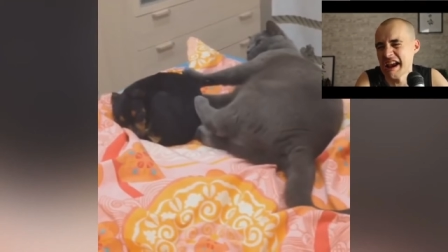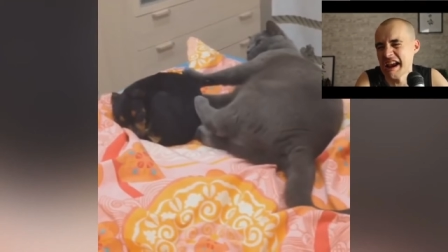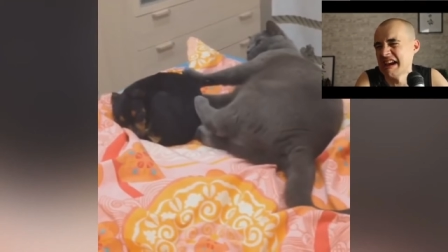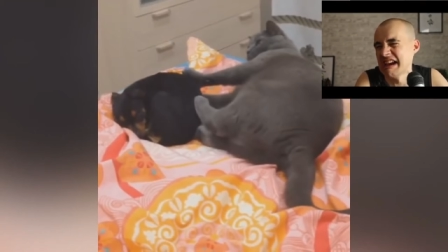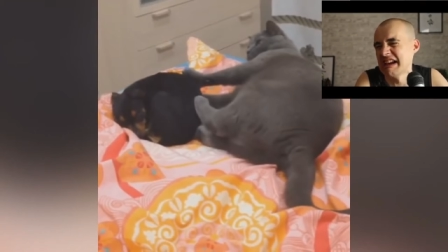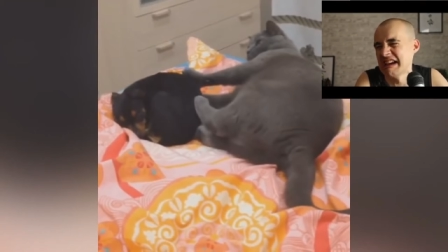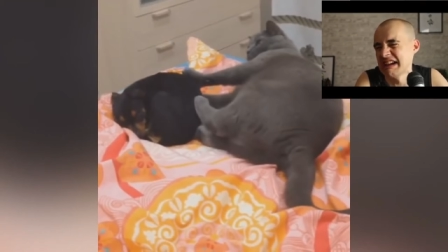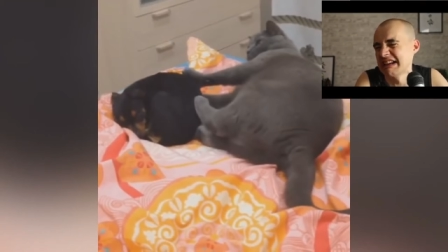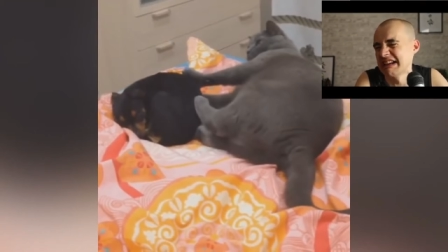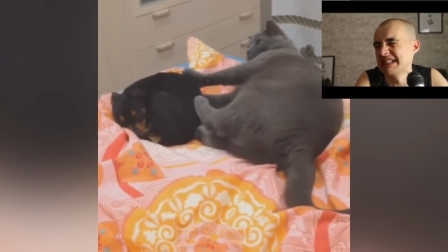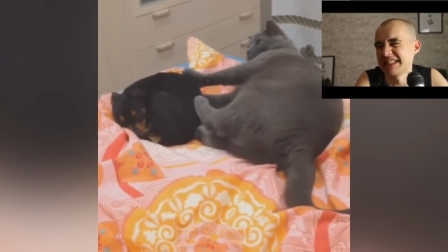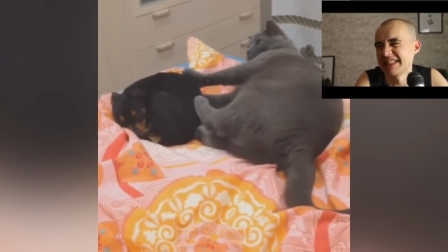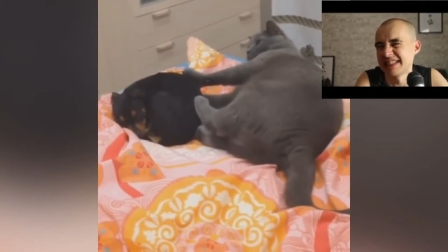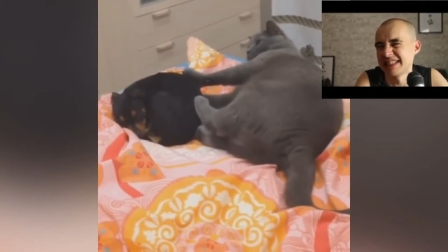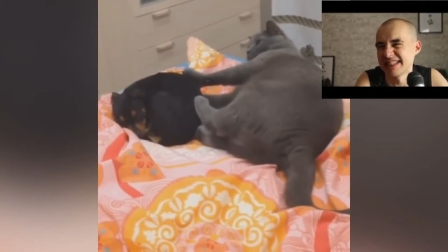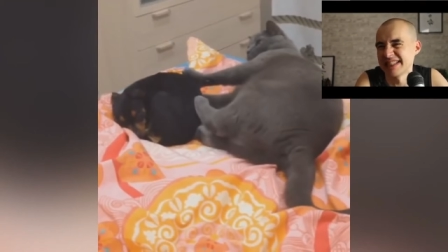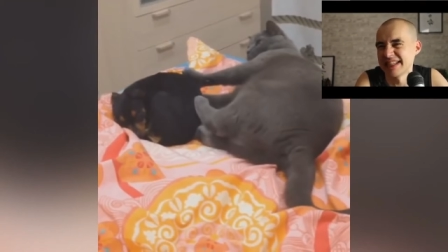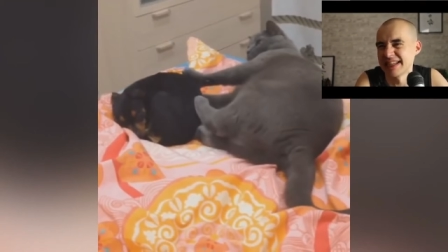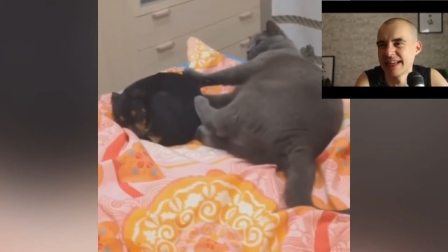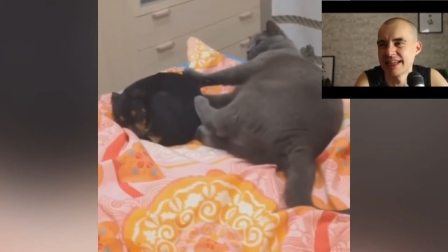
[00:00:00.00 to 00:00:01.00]

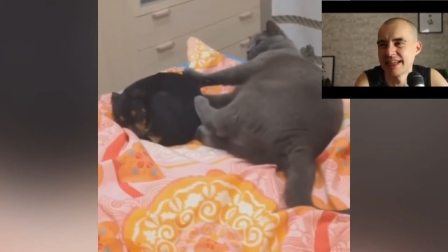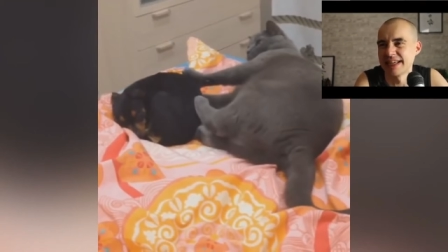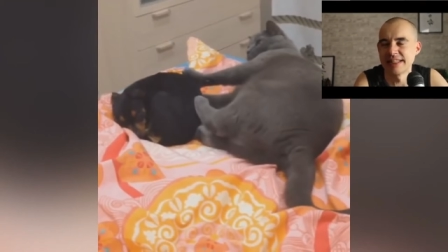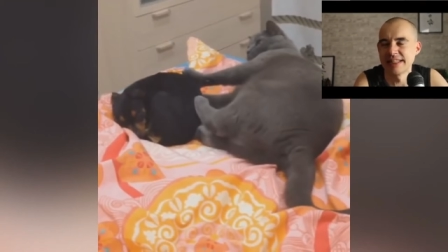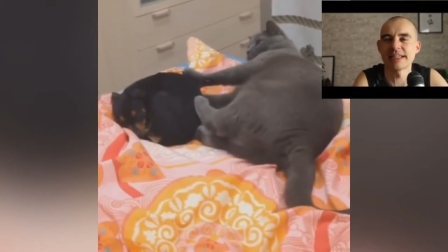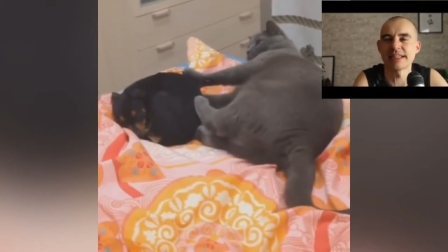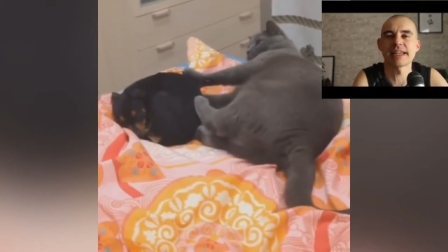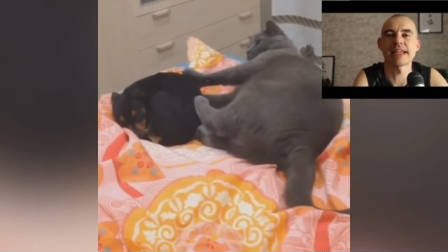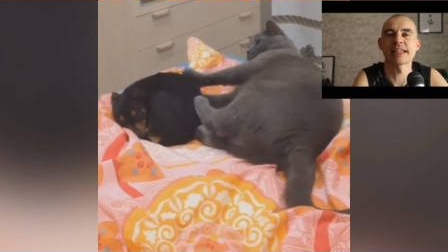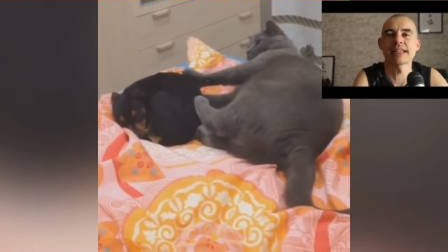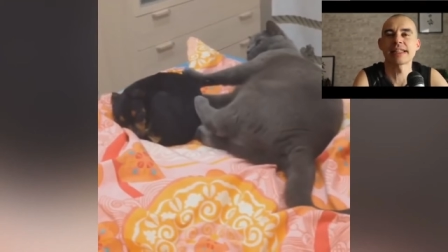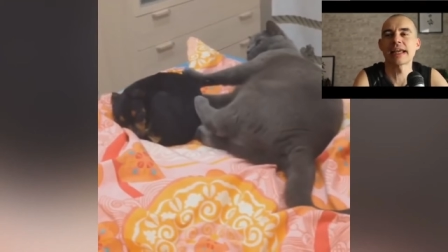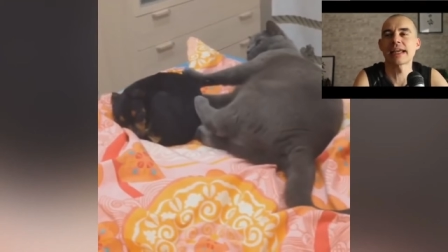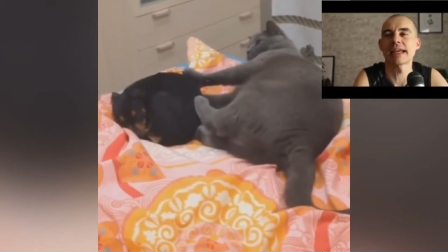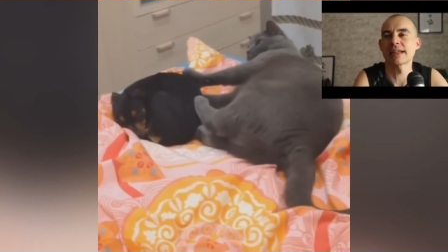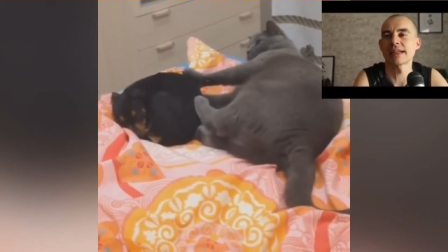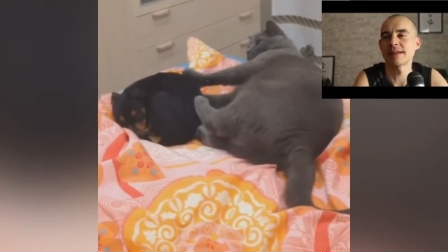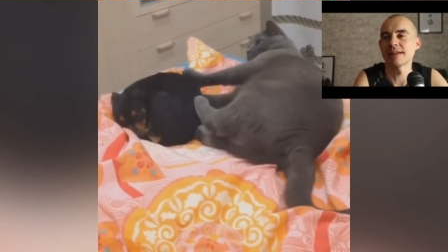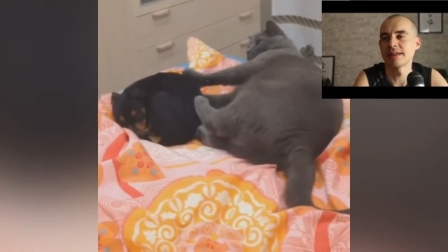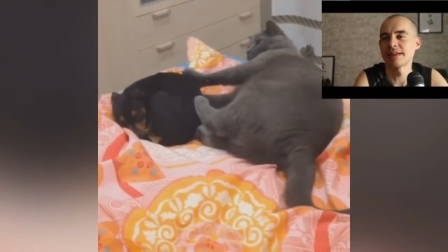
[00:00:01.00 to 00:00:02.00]
Please. And the cat
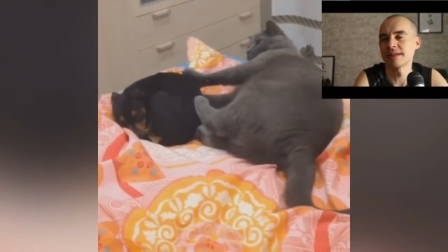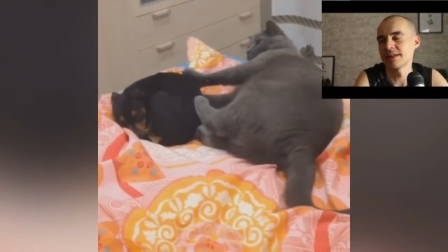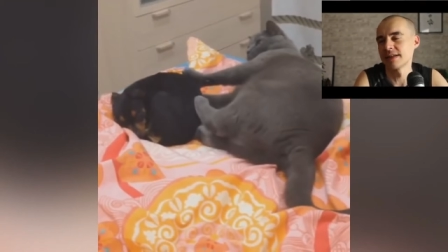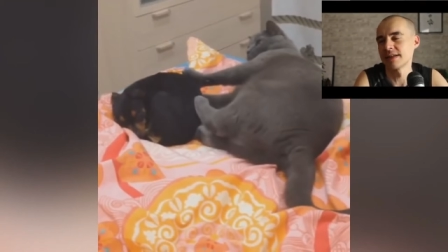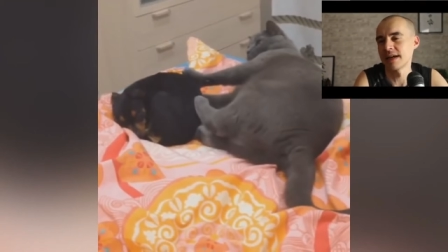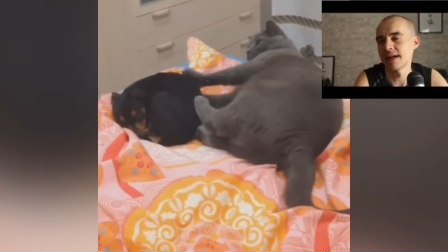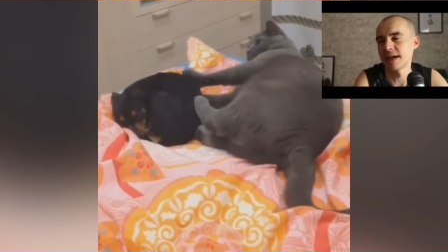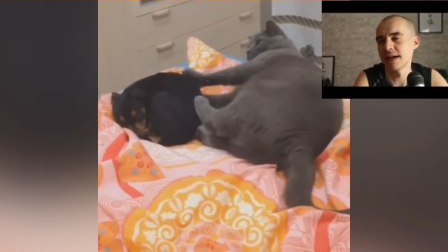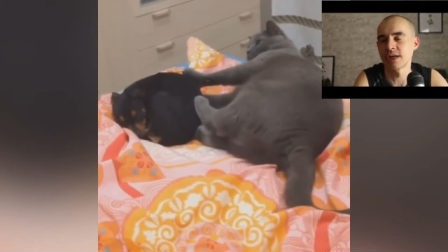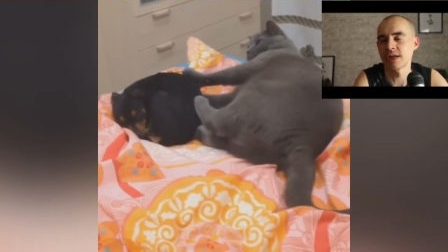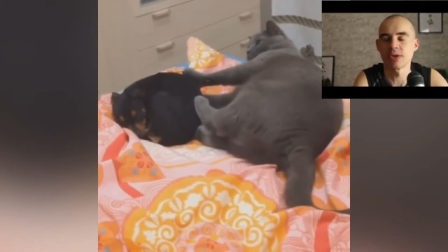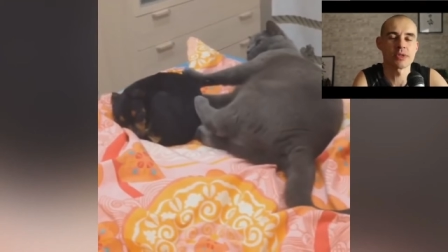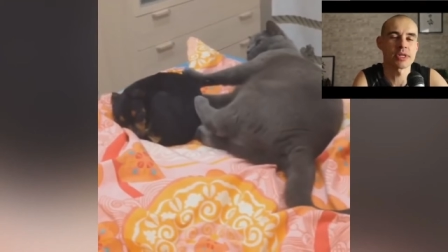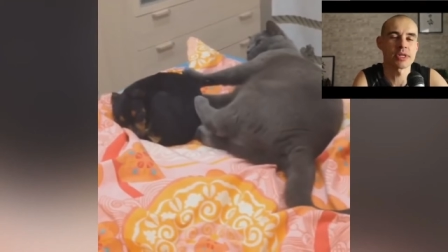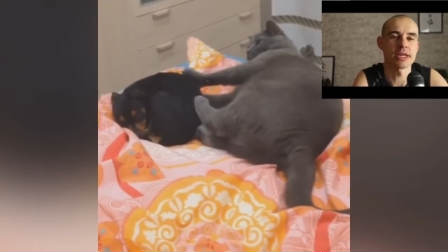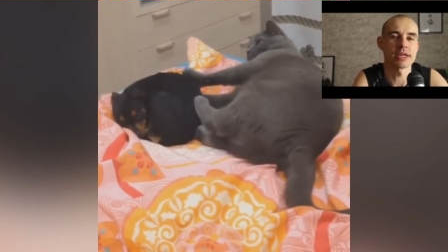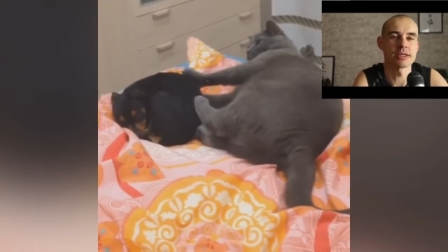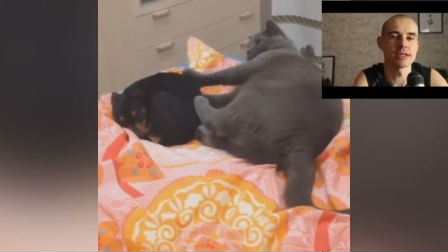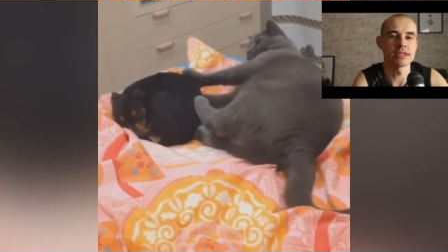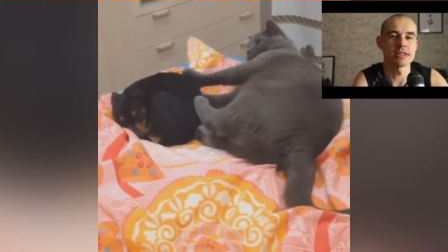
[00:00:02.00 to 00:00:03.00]
like, I don't
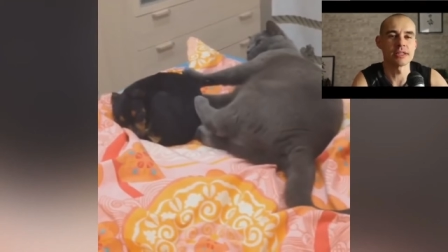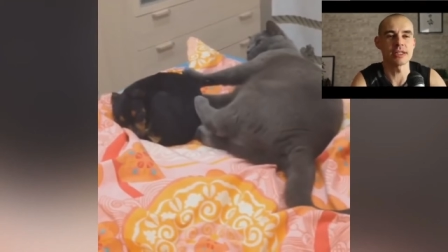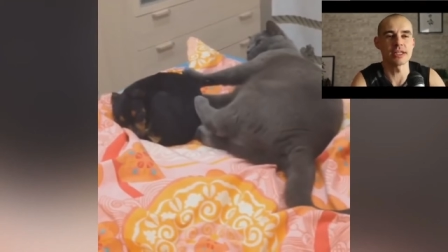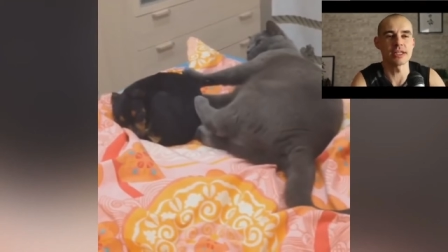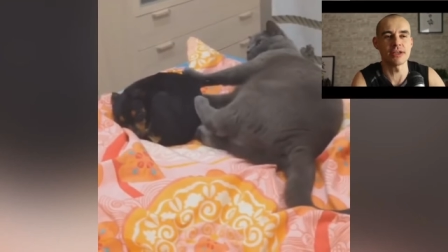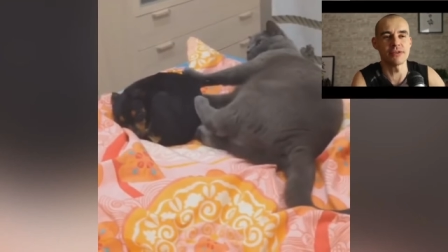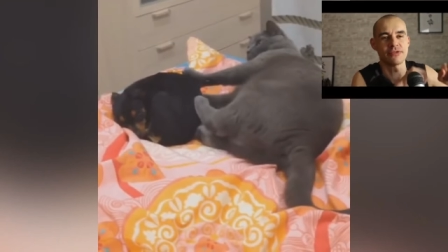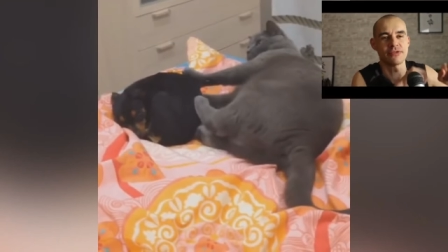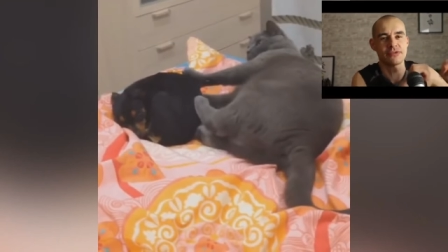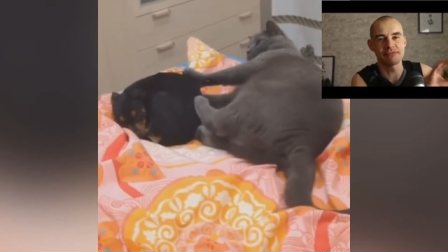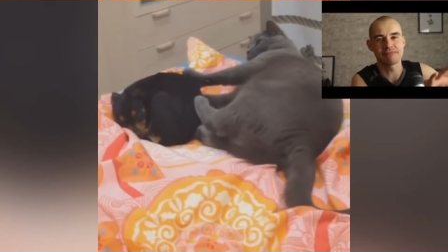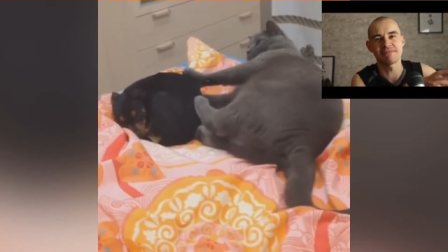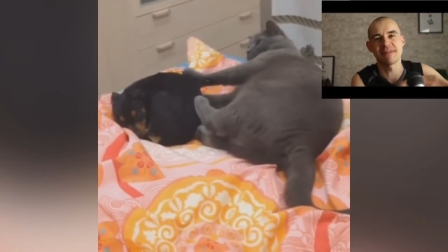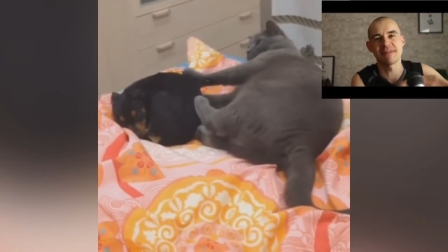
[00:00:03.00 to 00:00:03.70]
care. Leave.